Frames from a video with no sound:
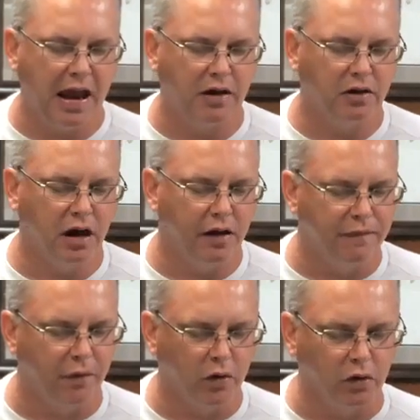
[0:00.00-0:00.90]
and
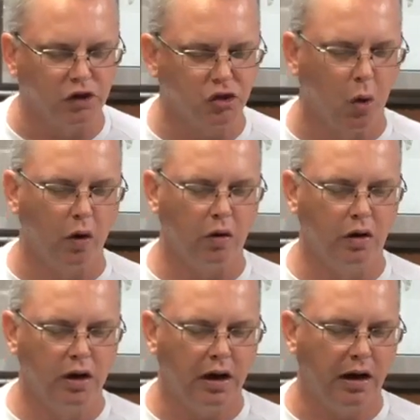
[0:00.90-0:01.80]
uh, fertile
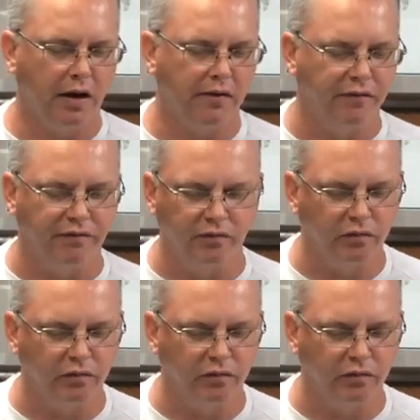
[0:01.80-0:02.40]
soil uh,